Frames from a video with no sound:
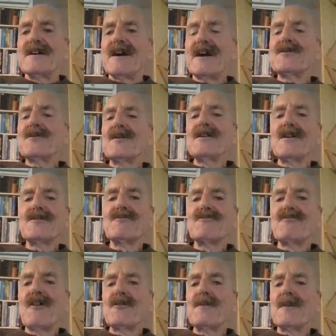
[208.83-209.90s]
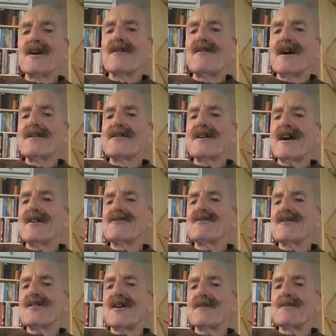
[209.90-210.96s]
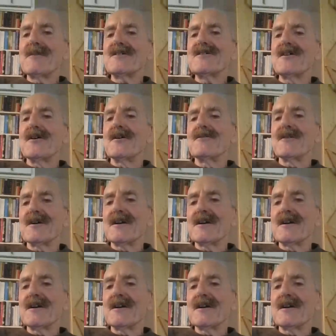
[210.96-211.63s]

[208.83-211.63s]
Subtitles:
I do a lot of roaming around the countryside myself,